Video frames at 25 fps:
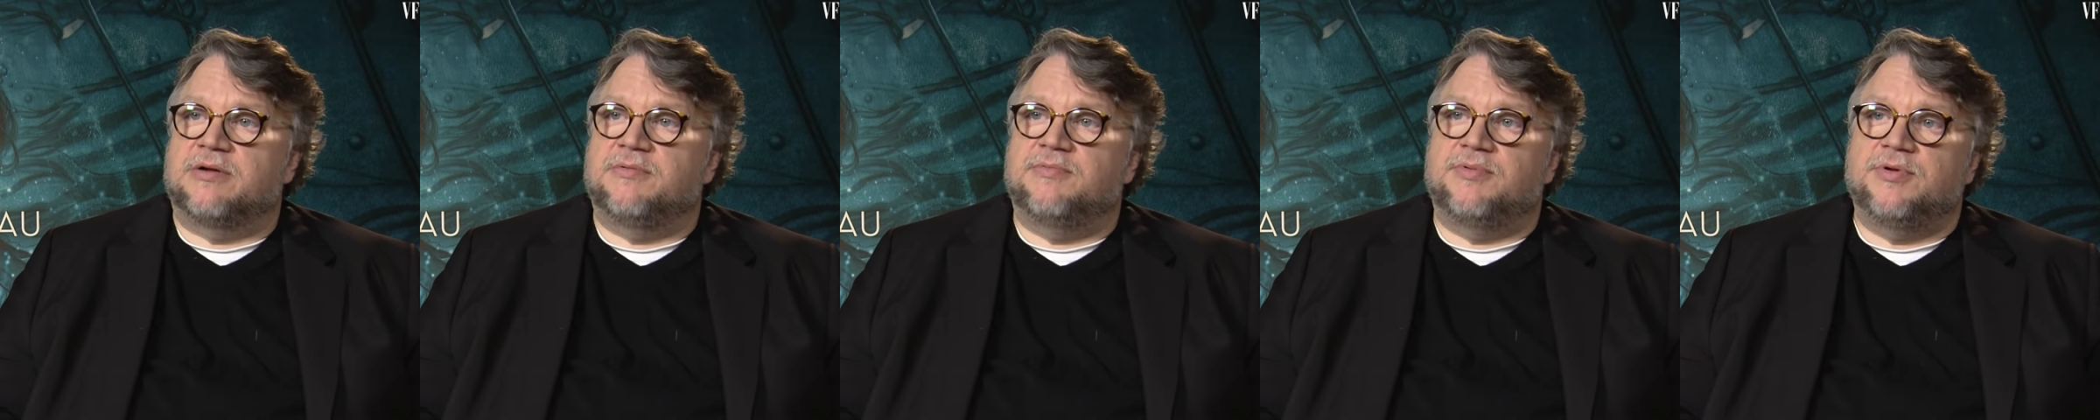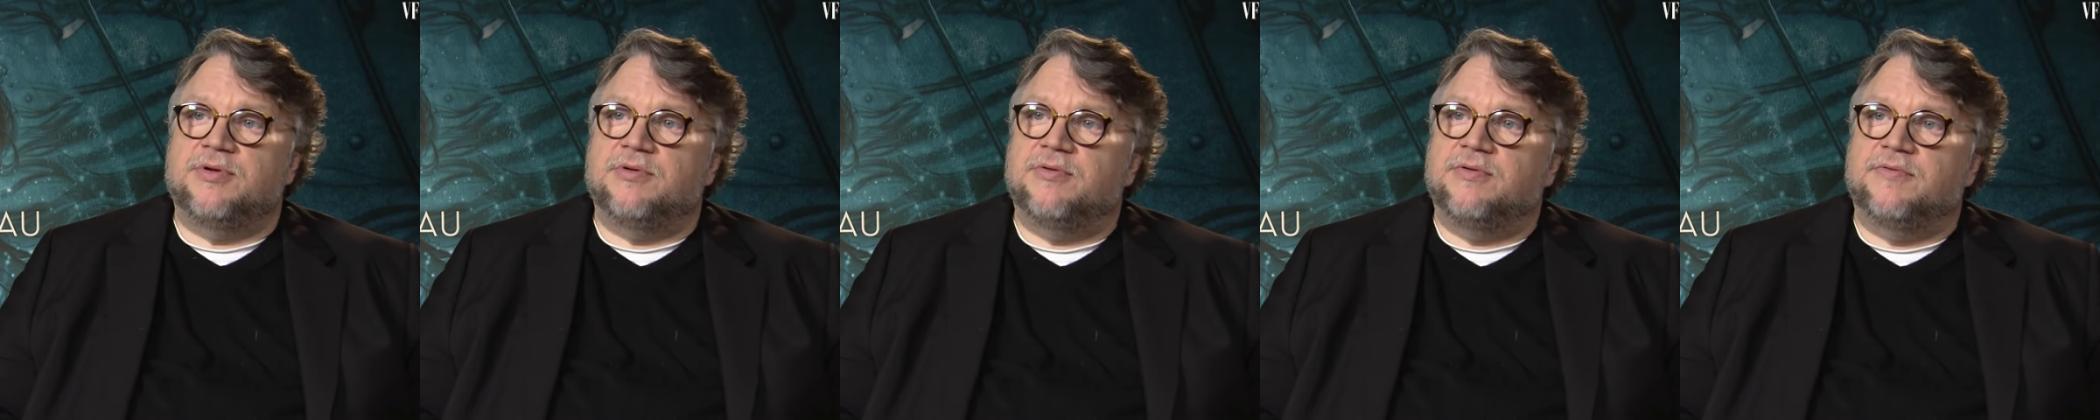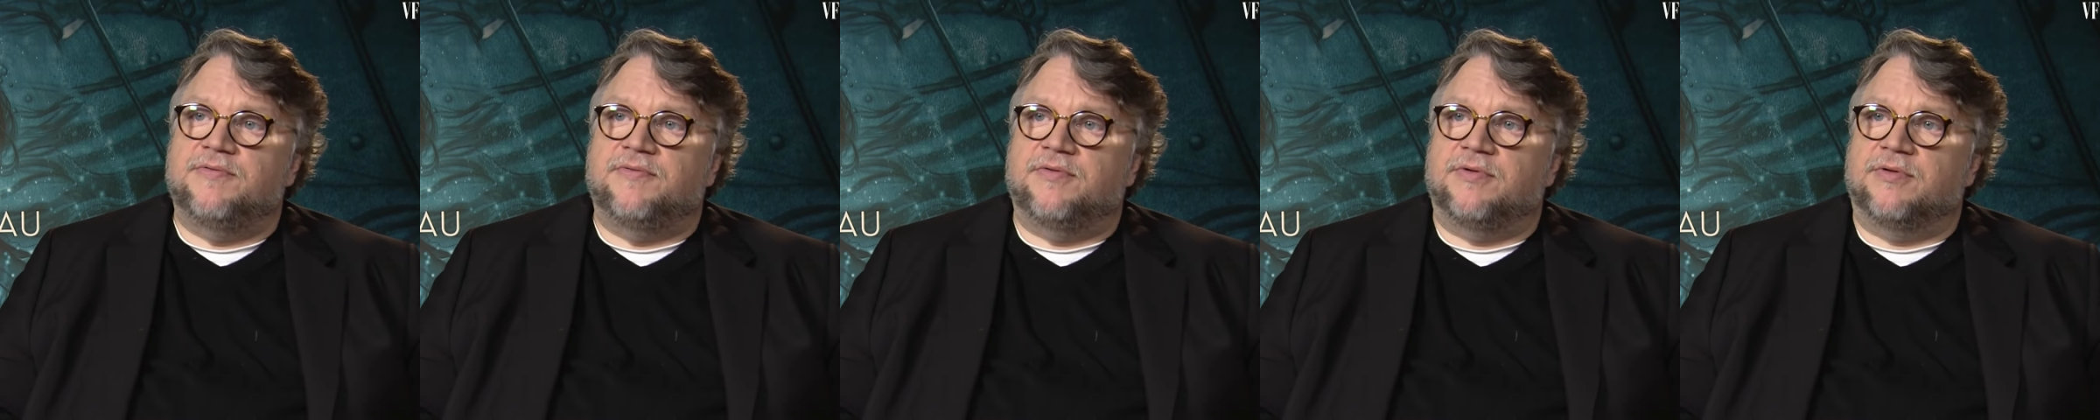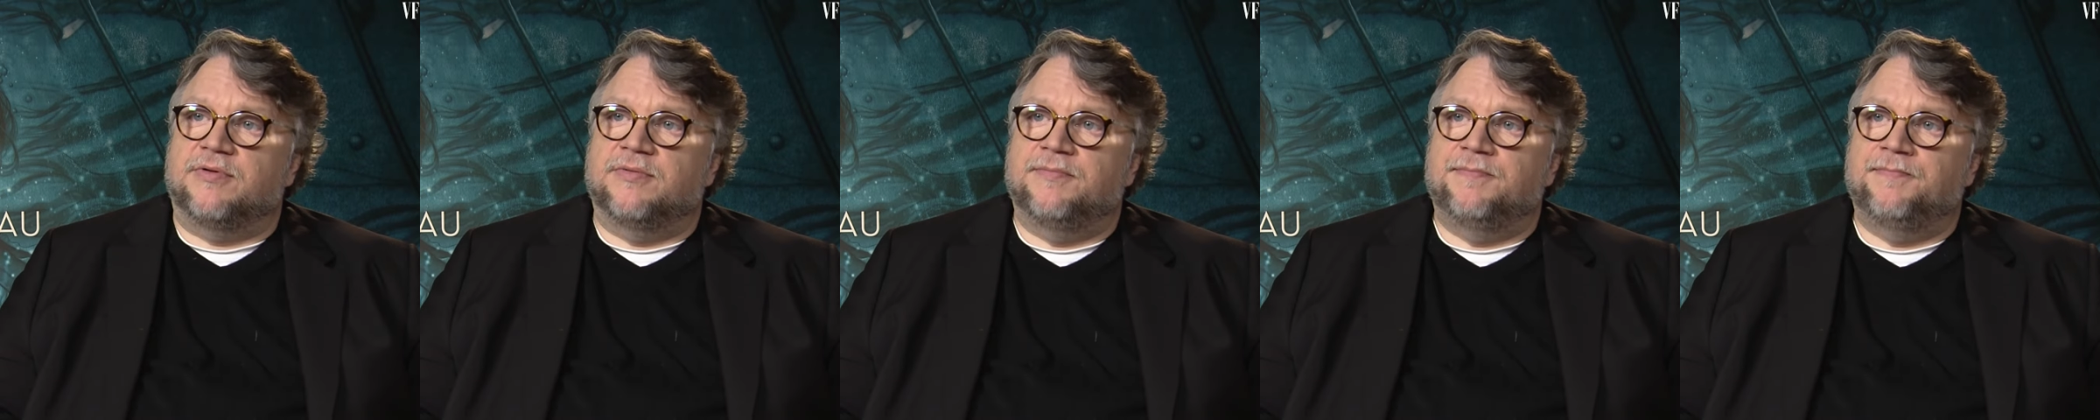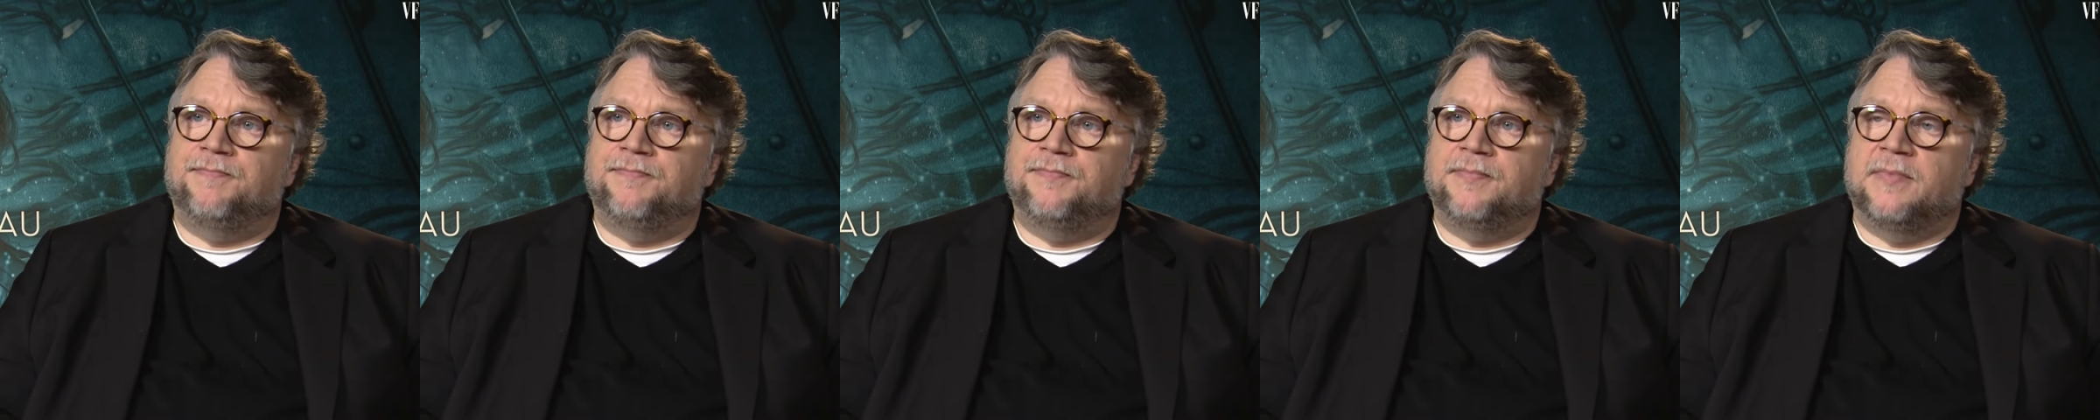beautiful.
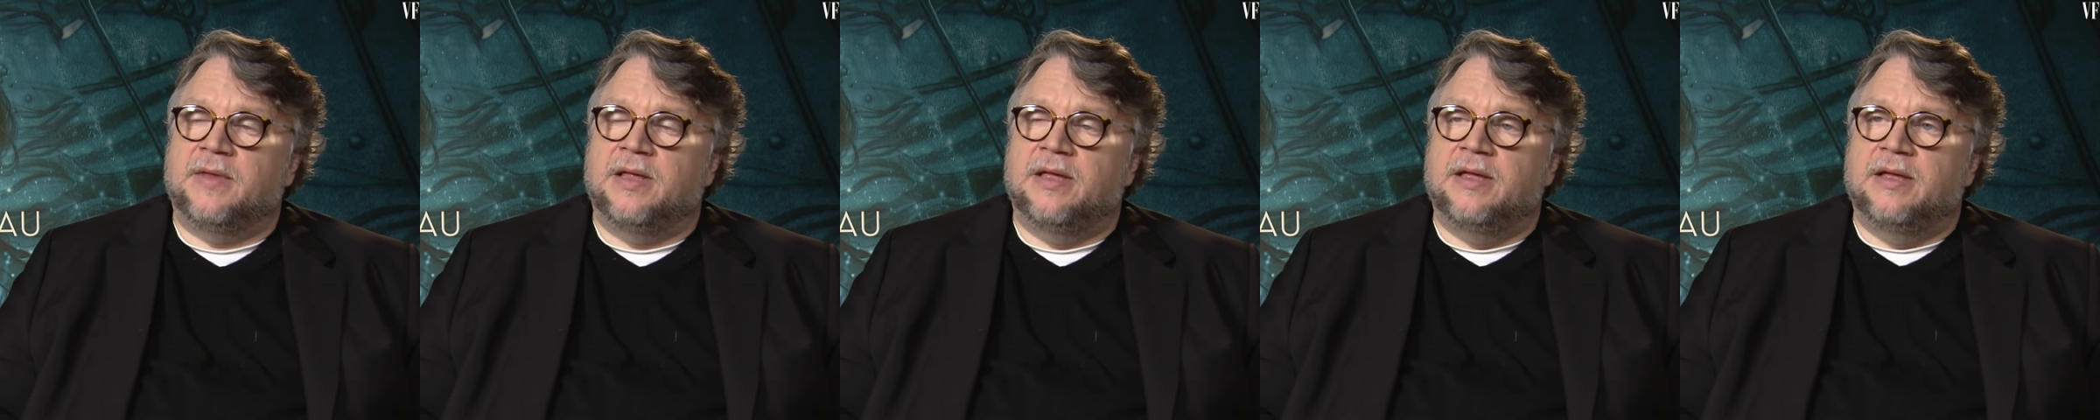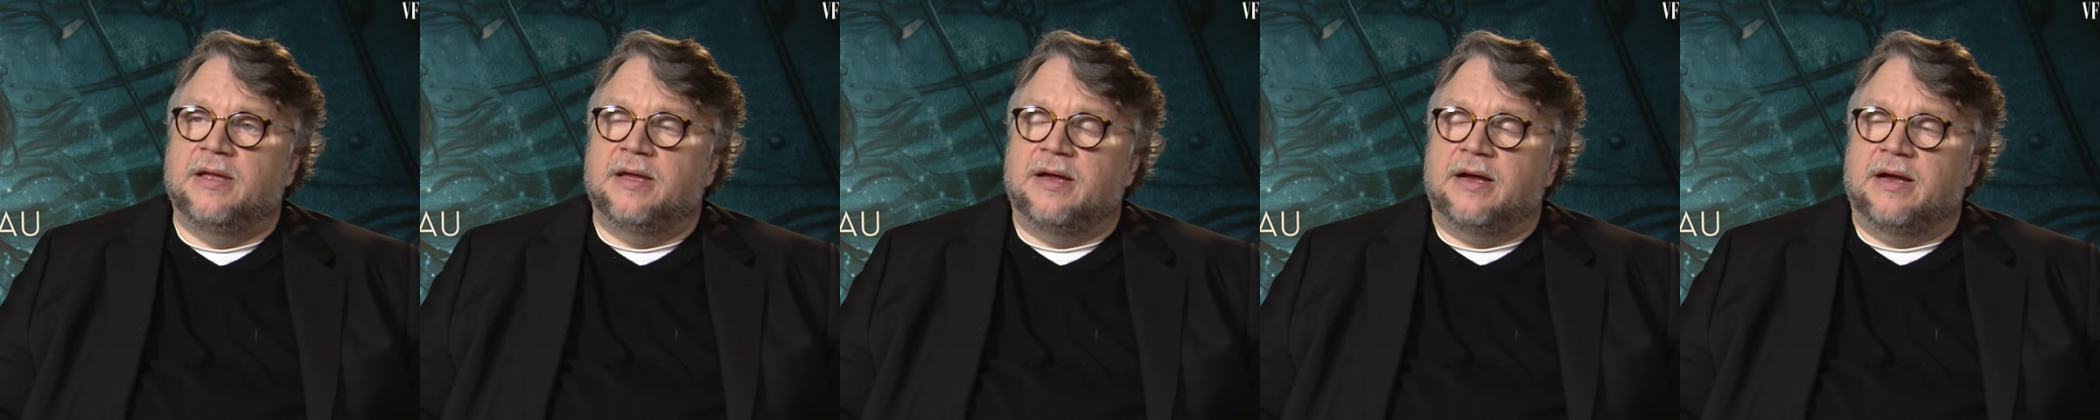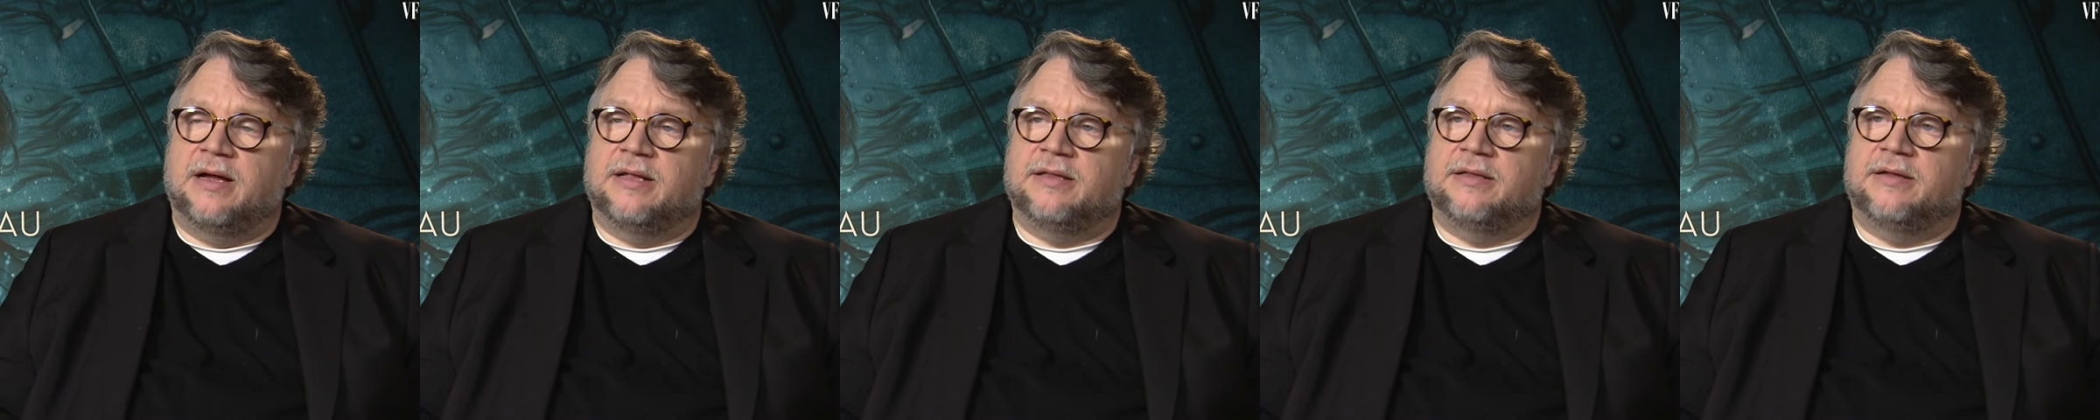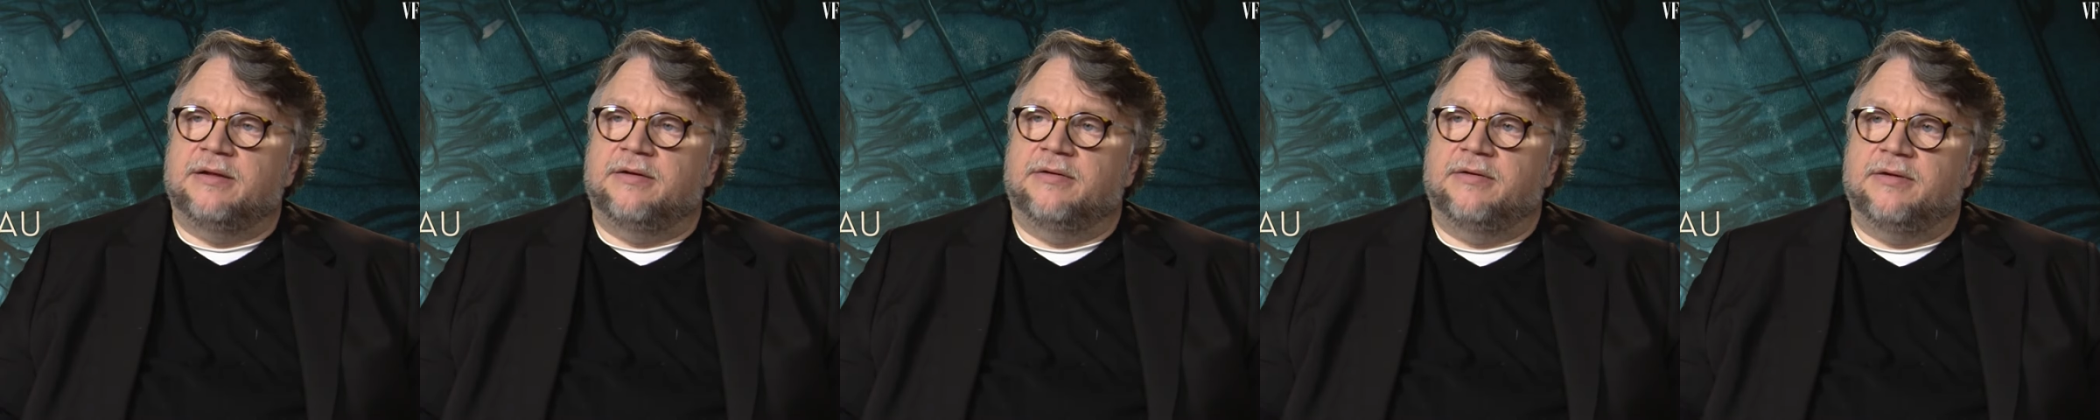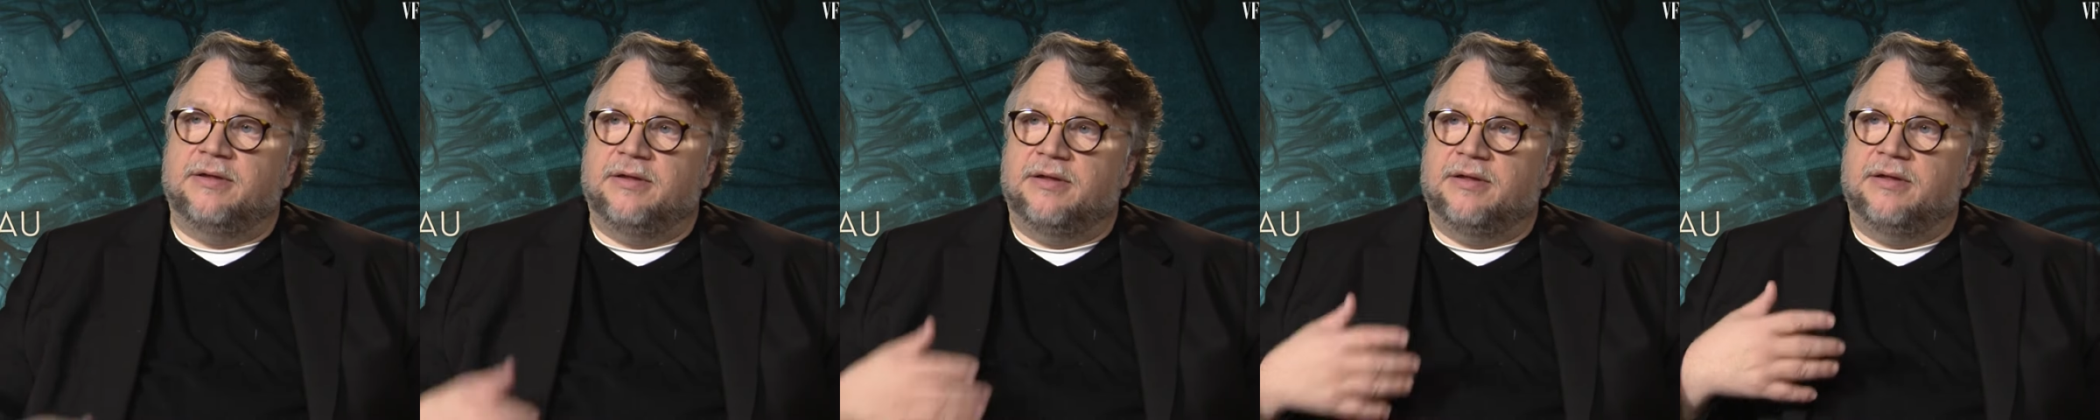And they're